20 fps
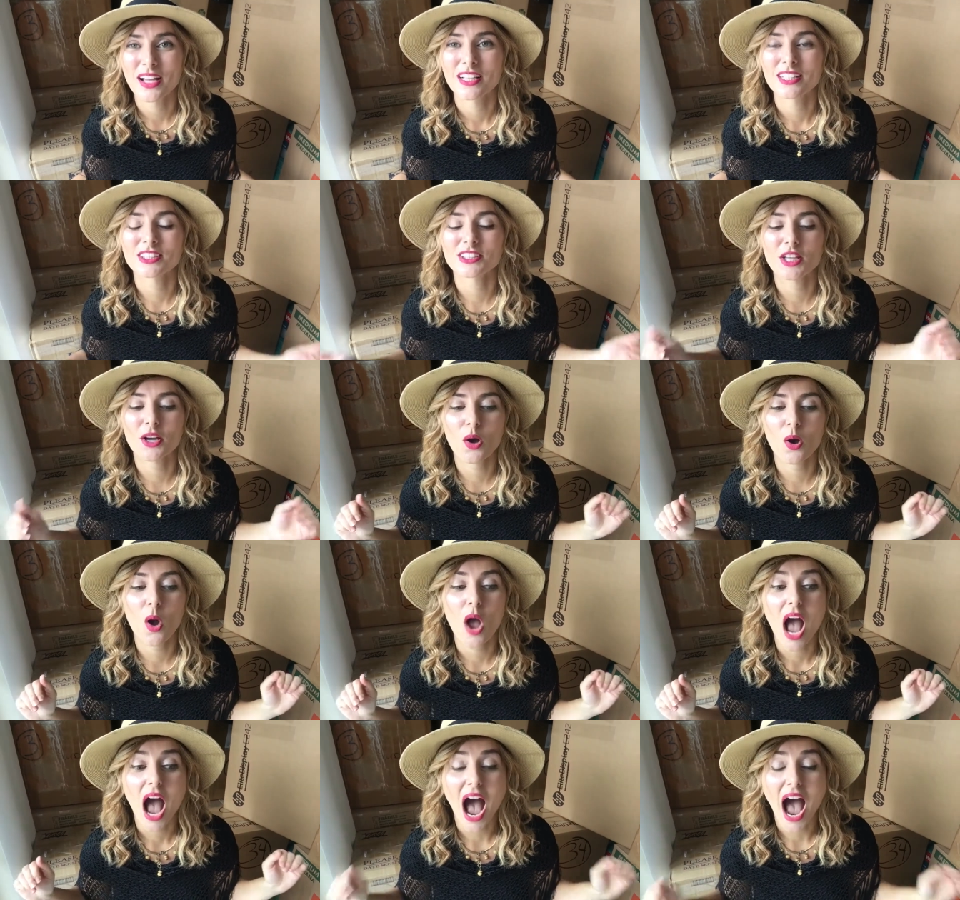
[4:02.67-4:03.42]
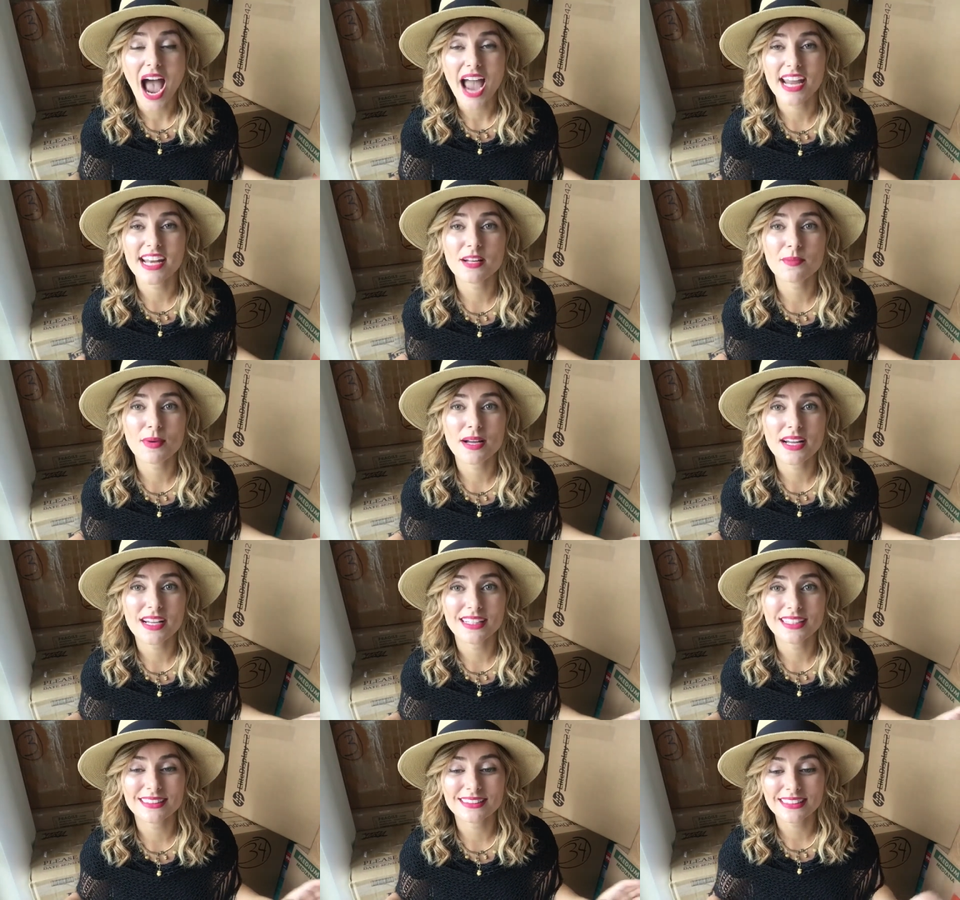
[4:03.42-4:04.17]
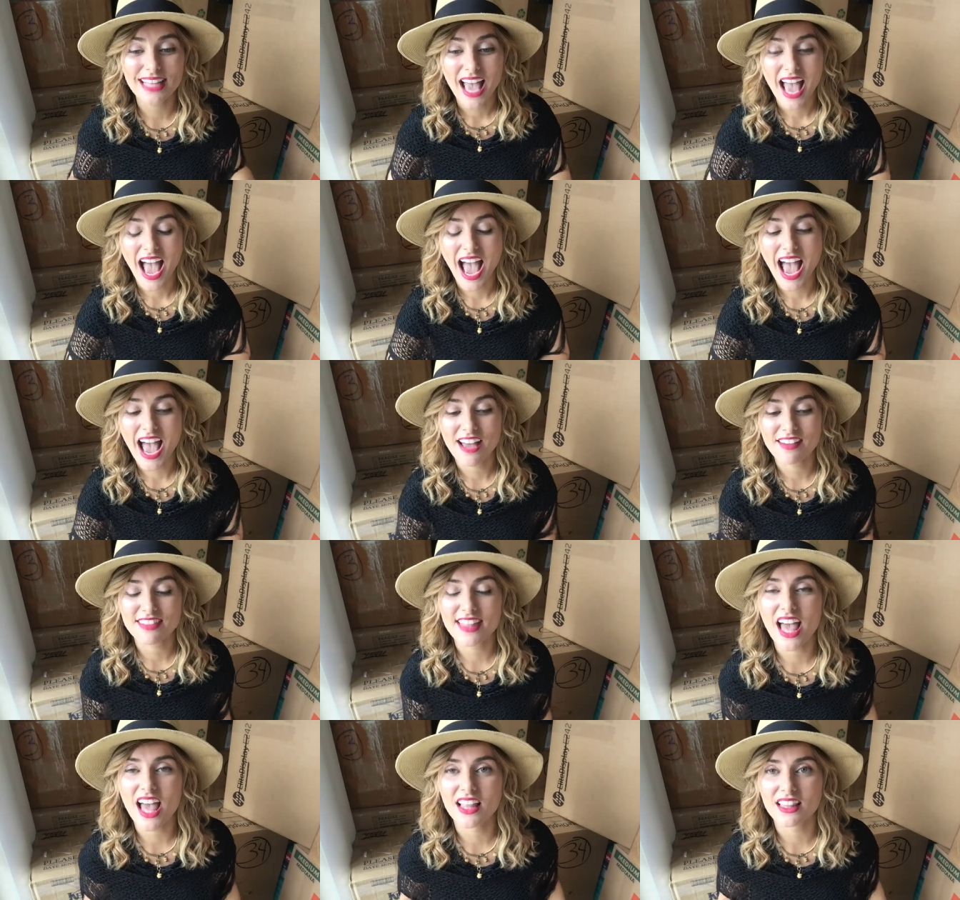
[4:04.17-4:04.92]
So itemize,
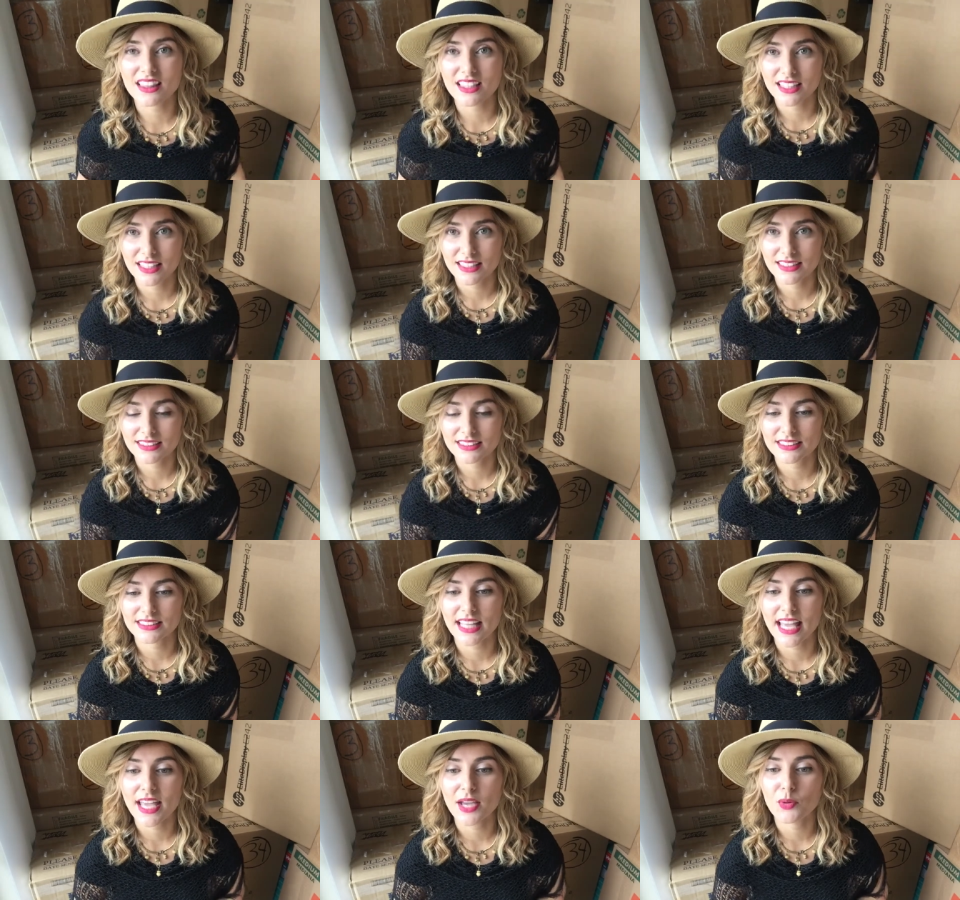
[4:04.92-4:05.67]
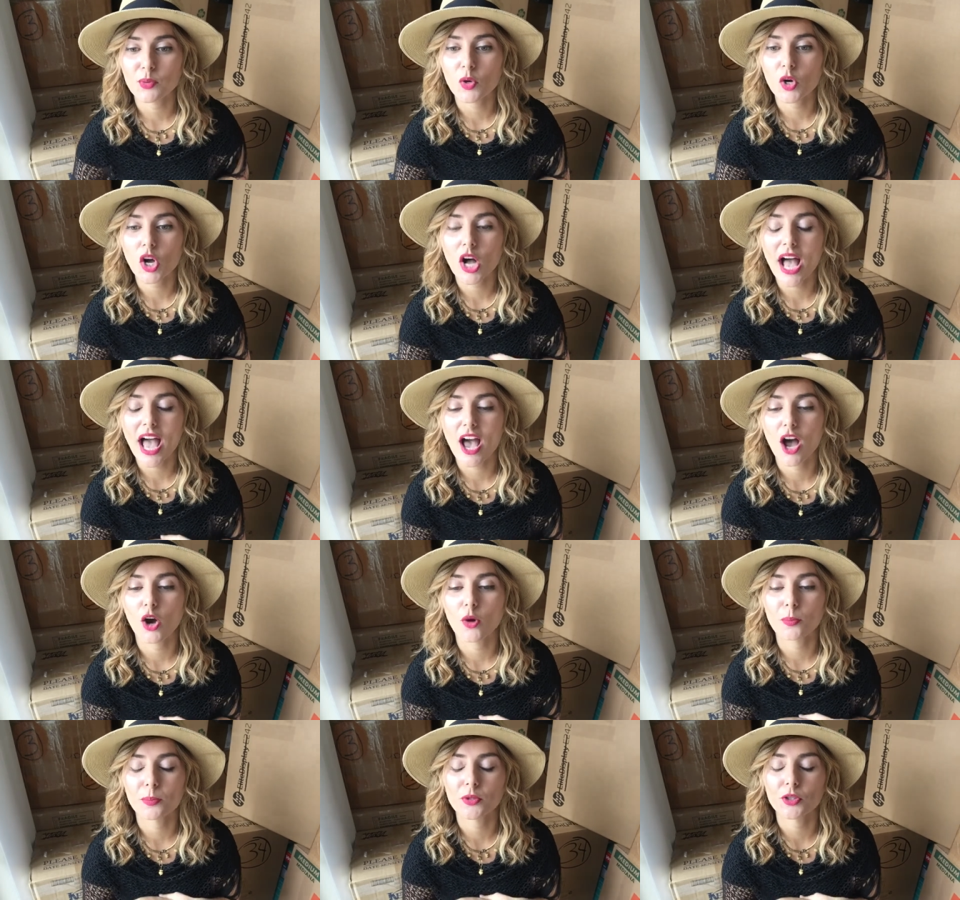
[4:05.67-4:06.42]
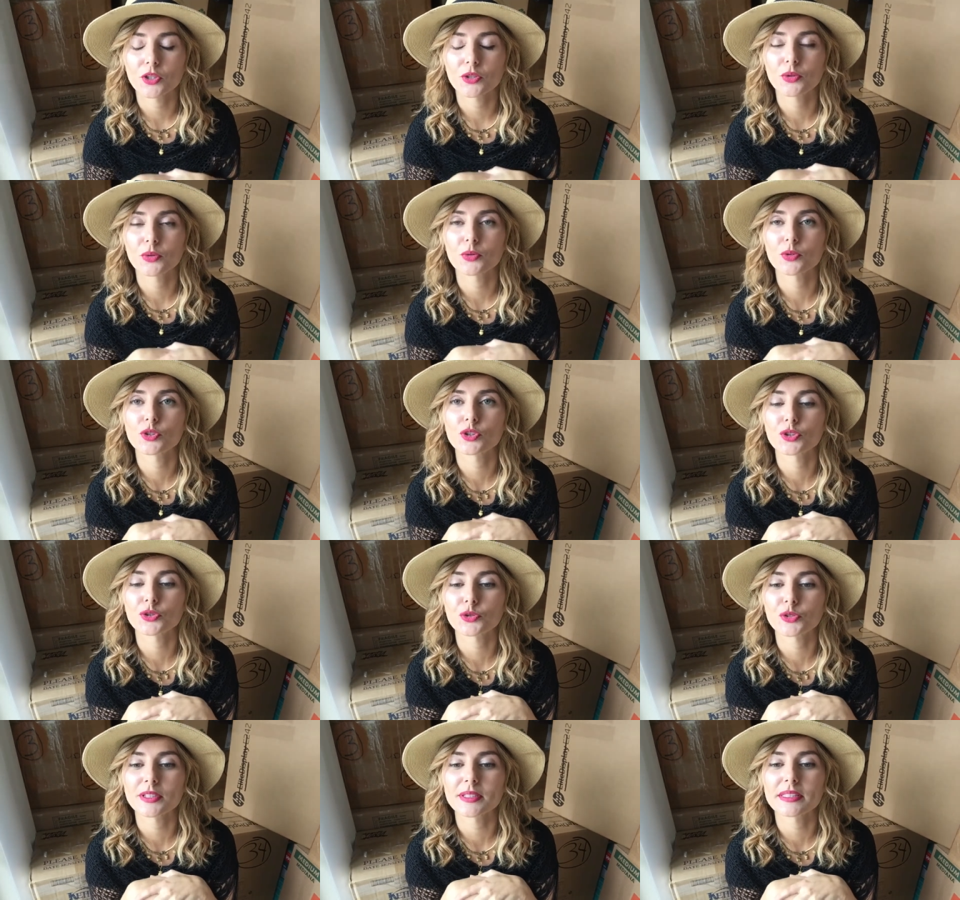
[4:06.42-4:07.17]
have that list. It will help you
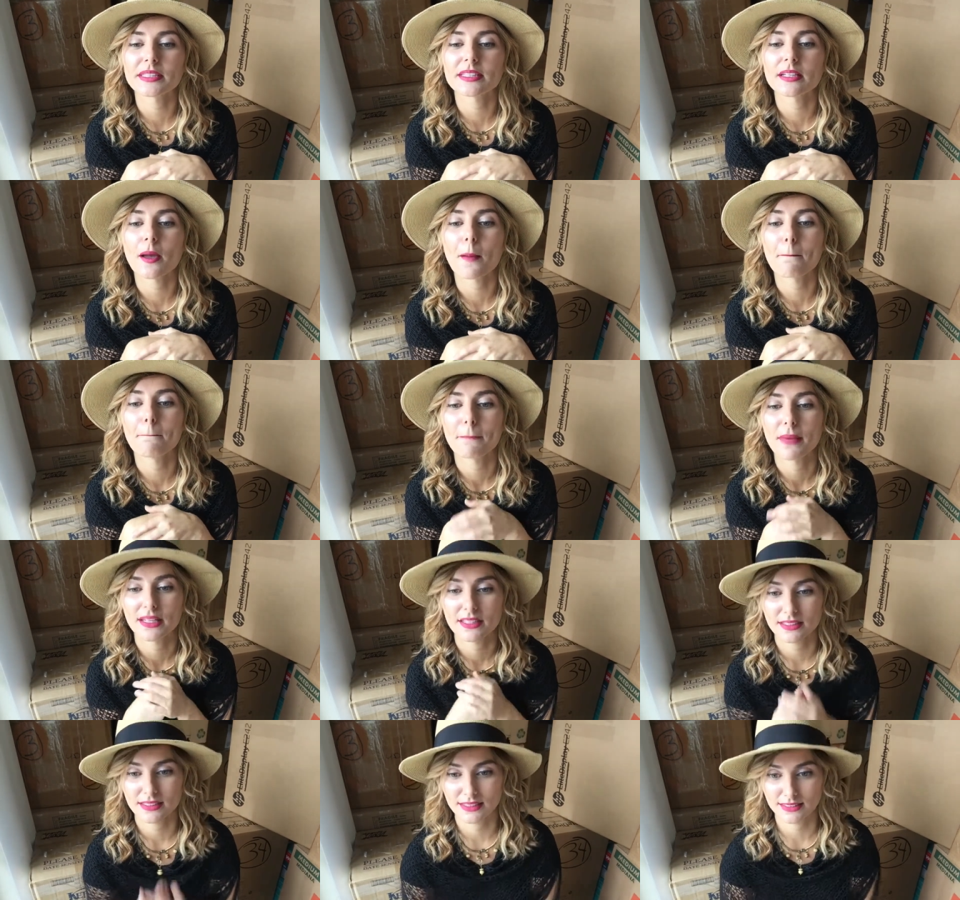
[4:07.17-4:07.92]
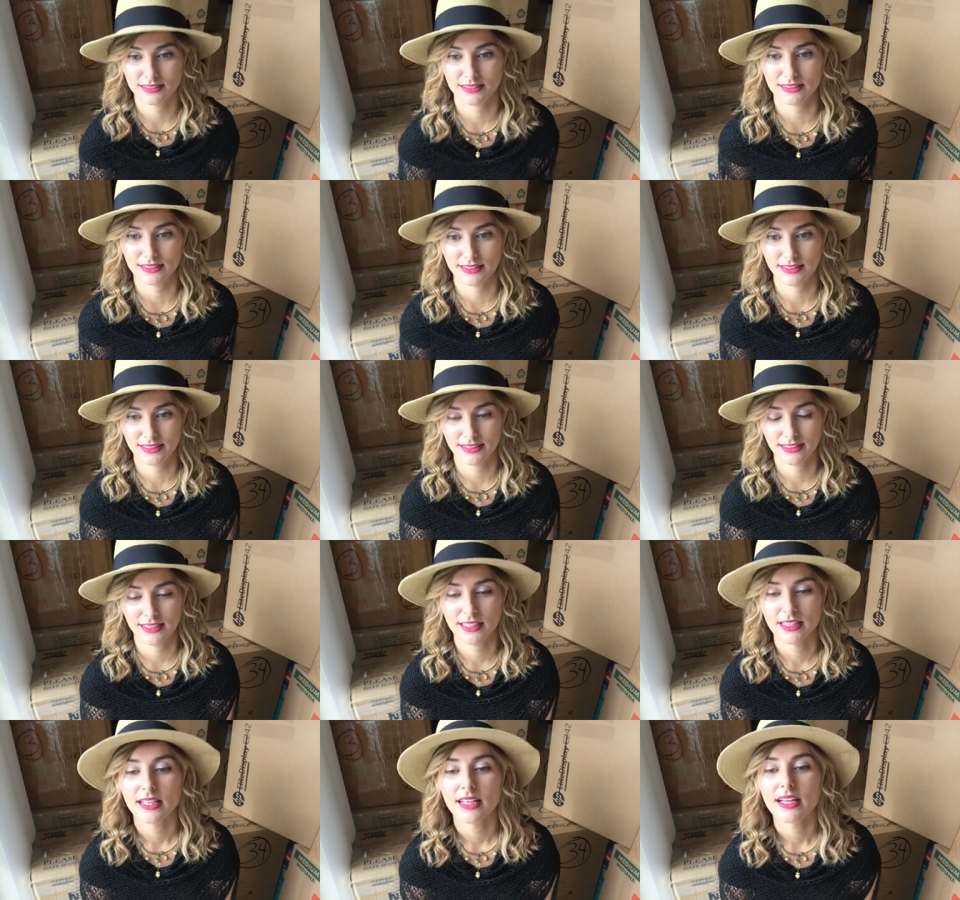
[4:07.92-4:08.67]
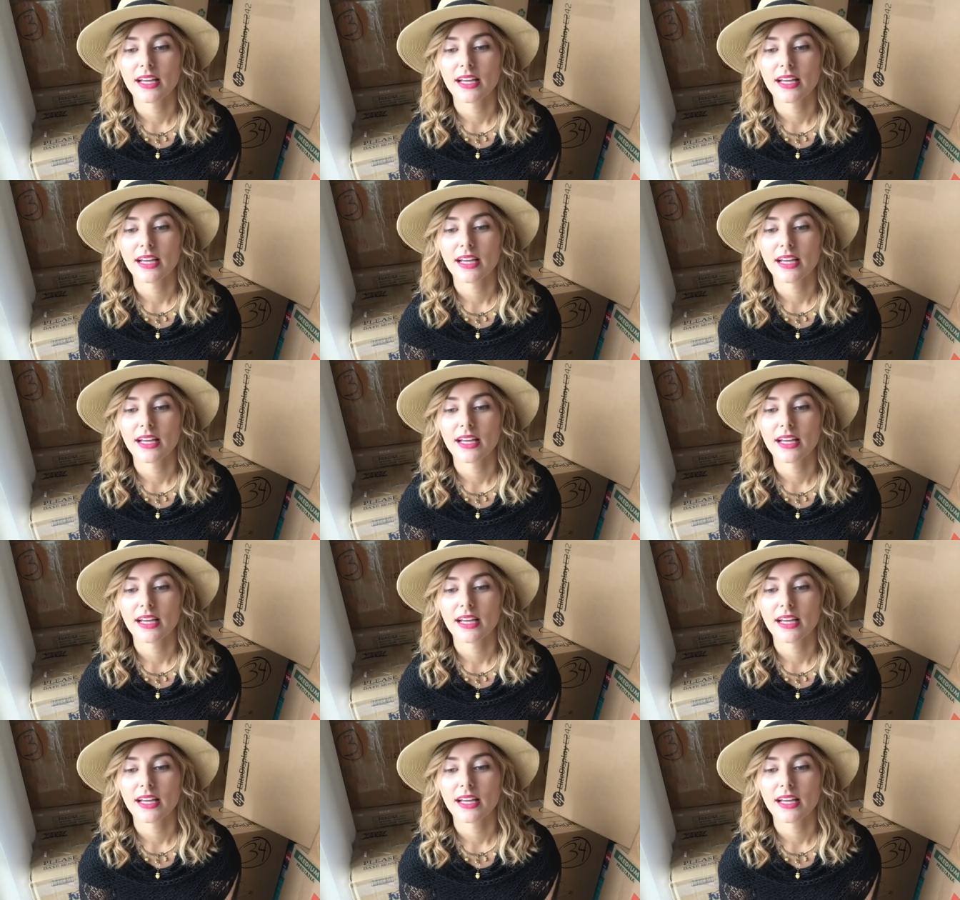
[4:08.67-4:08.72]
tremendously,